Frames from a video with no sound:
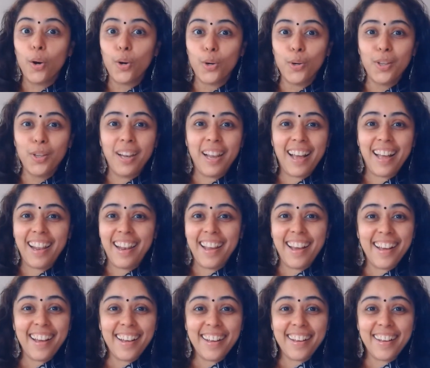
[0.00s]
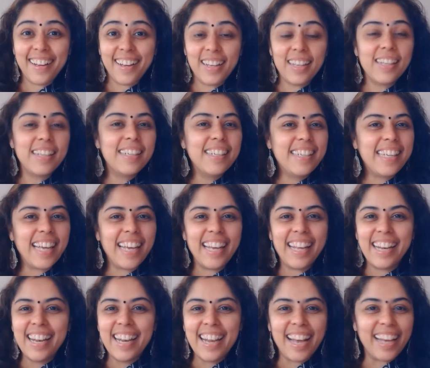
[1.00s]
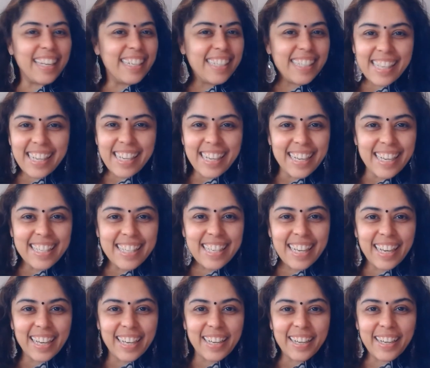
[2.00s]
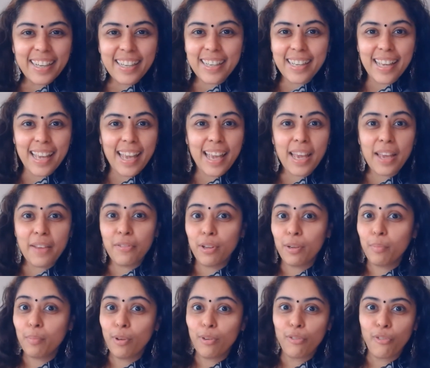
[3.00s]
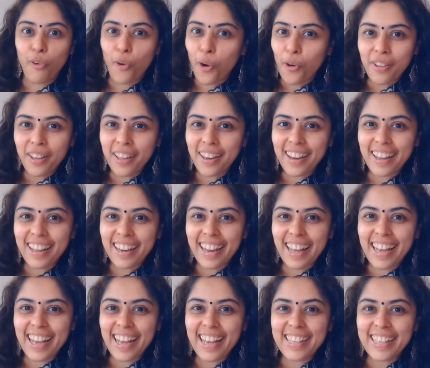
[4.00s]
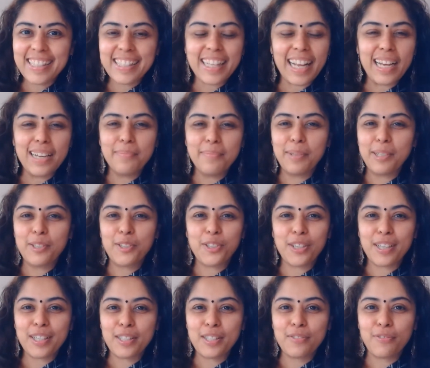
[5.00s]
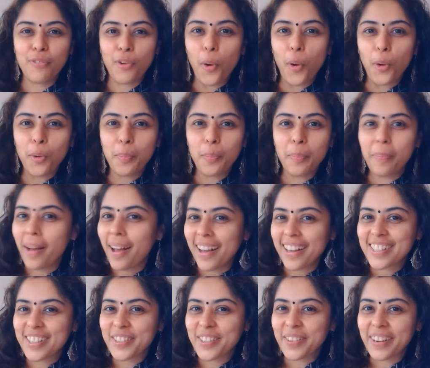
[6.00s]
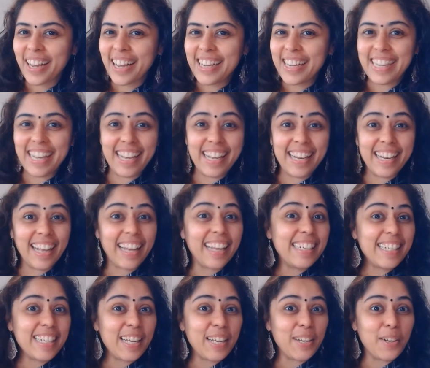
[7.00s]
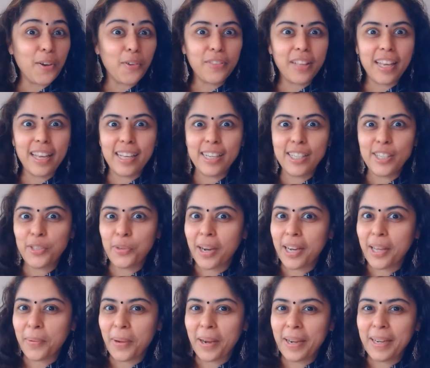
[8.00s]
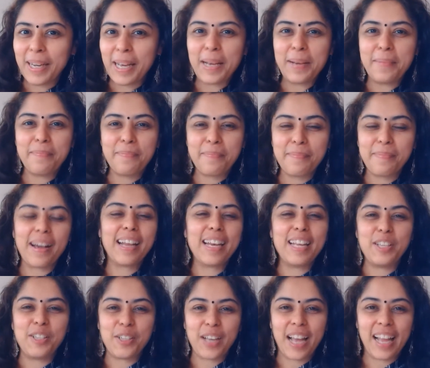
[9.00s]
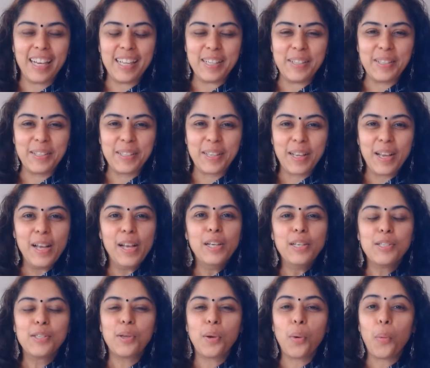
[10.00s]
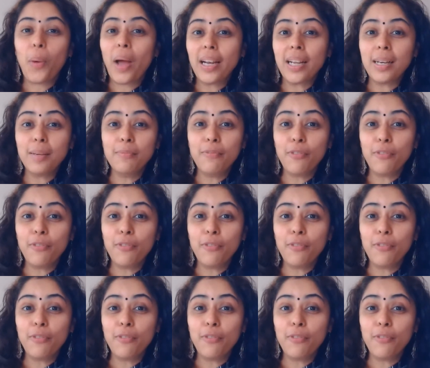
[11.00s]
Ooh la la! Day 19 is here. Even before we realize, time has just flown past, right? Day 19 of the 21-day money challenge. So, welcome